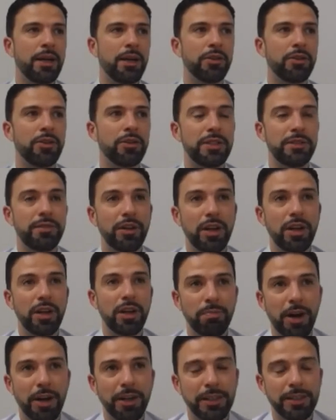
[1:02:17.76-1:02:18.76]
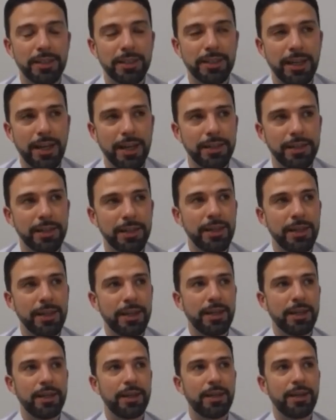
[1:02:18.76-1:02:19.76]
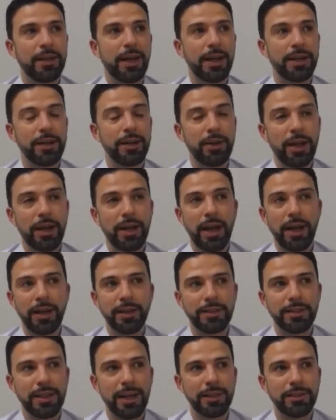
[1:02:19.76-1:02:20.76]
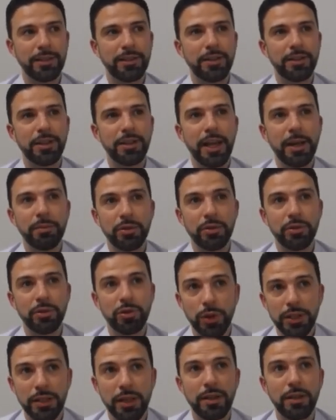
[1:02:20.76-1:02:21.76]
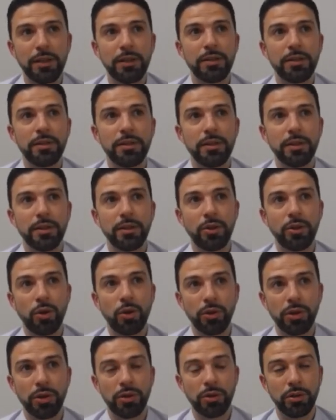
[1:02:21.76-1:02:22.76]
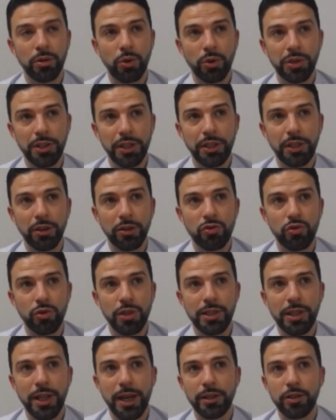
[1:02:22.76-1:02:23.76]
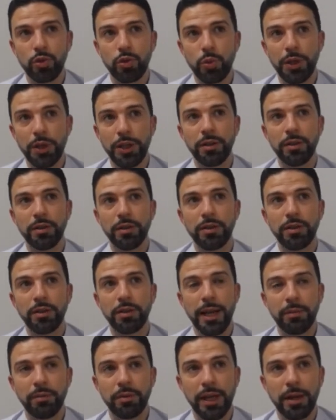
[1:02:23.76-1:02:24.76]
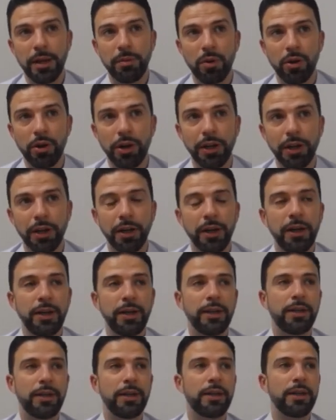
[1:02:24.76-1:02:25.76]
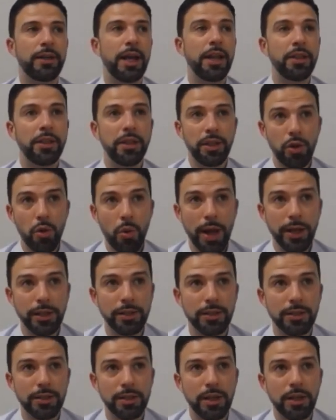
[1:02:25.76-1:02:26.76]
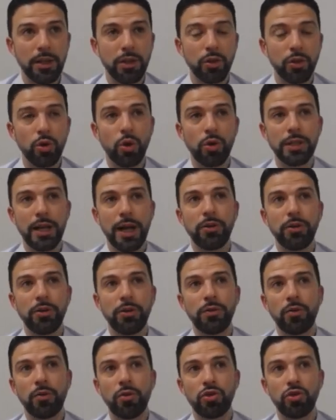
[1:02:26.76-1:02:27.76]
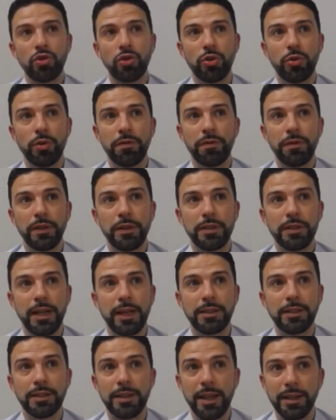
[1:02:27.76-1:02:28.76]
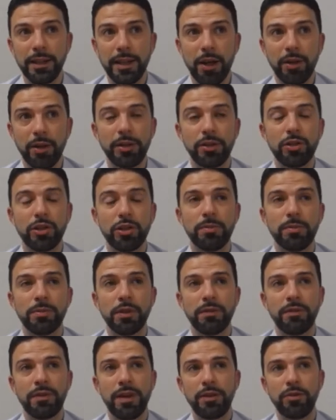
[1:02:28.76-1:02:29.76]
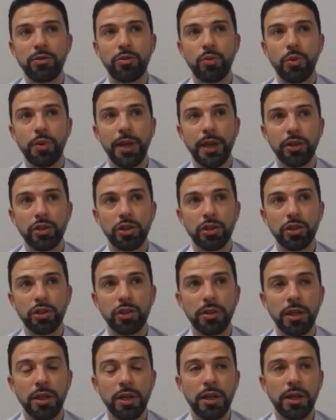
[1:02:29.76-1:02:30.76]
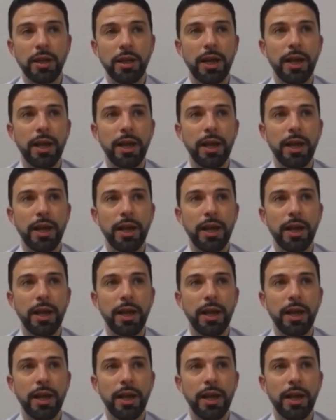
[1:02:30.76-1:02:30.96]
On the developed market side, I cited the name Switzerland, Nordic countries like Sweden, Denmark, and the US. Those are the 4 geographies that stand out in terms of value creation.